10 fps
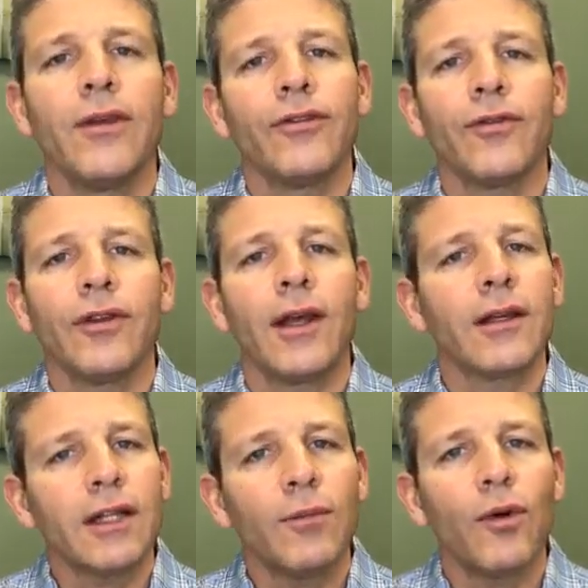So if you'd
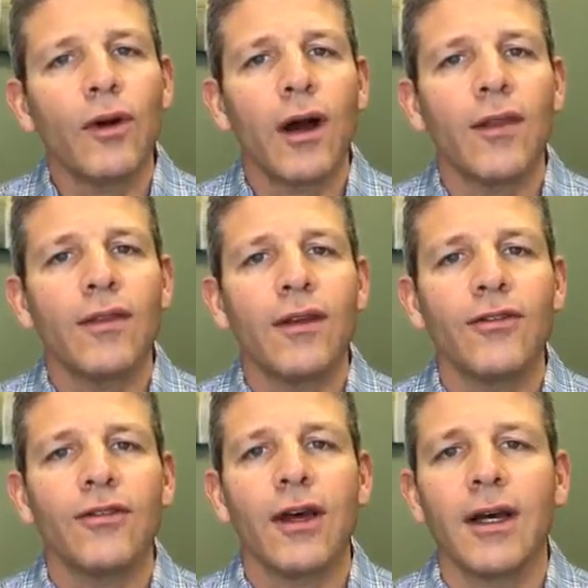like a little more on
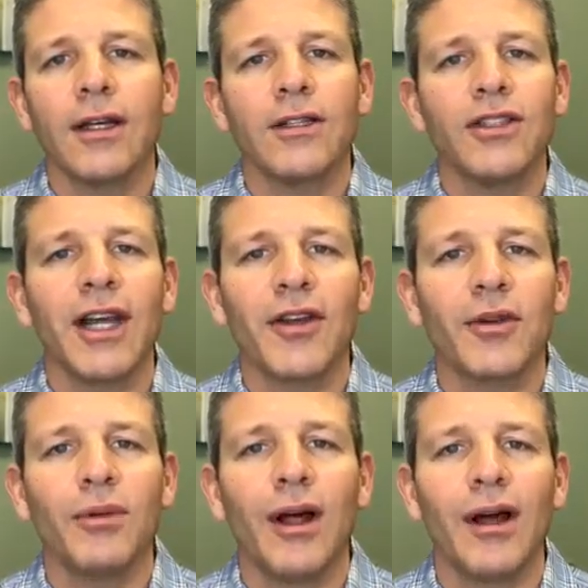this, check out
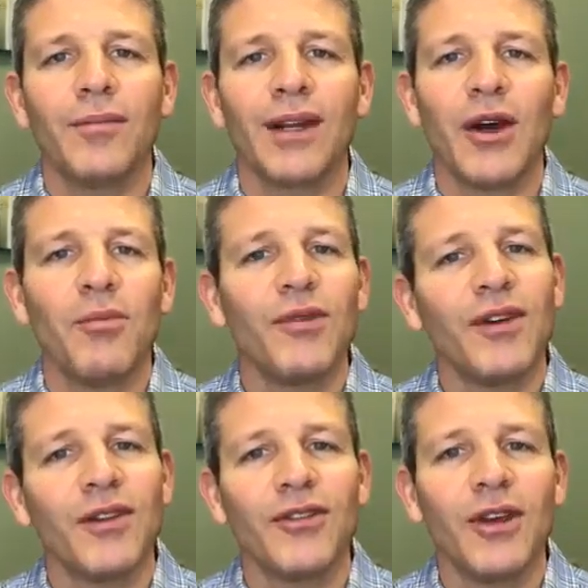the blog, but I hope you
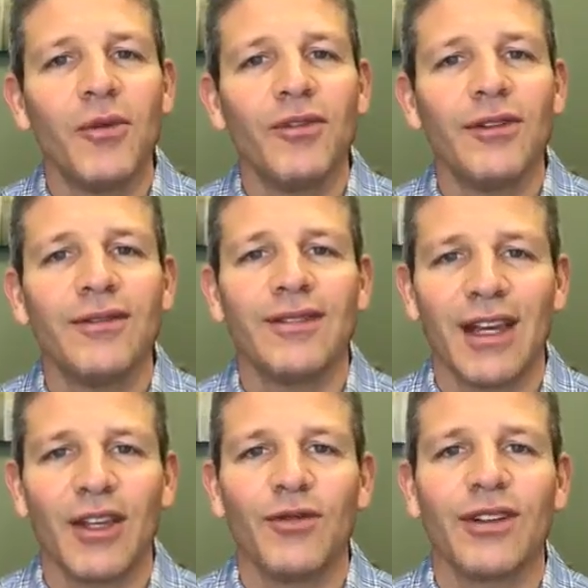found this helpful.
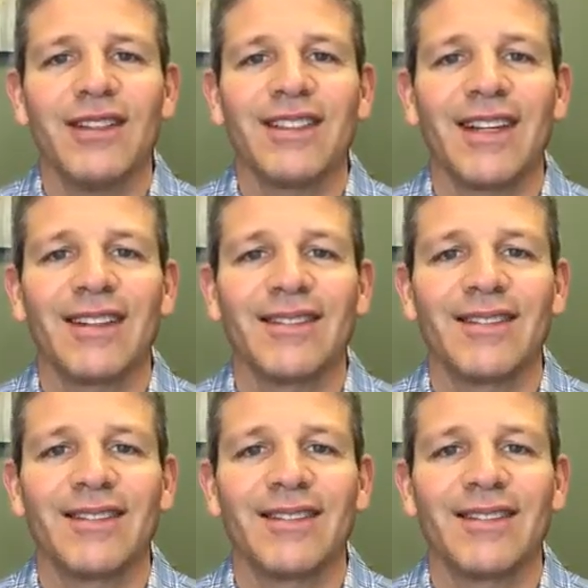Thank you for listening.